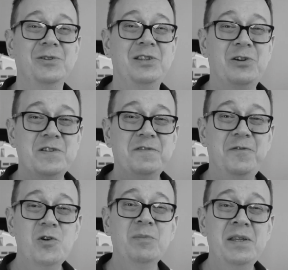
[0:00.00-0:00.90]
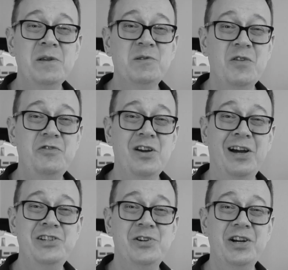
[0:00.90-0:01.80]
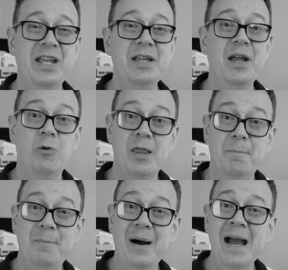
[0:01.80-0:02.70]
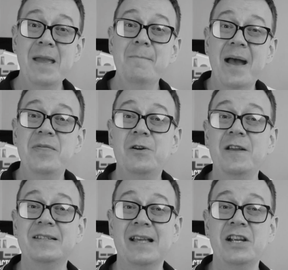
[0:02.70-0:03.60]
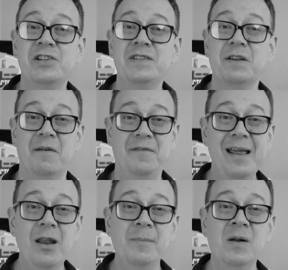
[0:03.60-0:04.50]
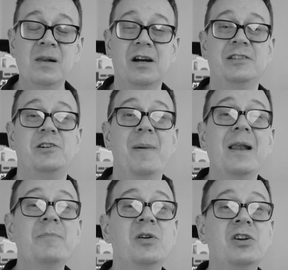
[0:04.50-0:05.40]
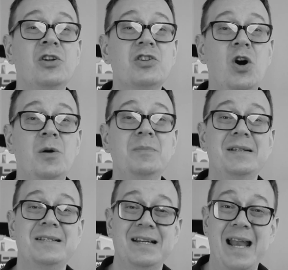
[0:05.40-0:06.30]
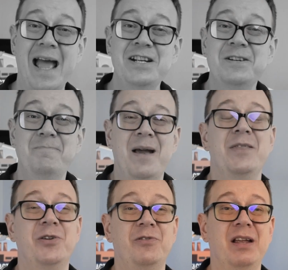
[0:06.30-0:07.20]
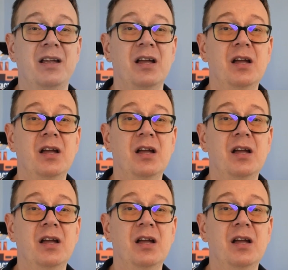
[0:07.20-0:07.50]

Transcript: on the transformative SwiftUI journey with my mentoring sessions available at rebeloper dot com slash mentoring.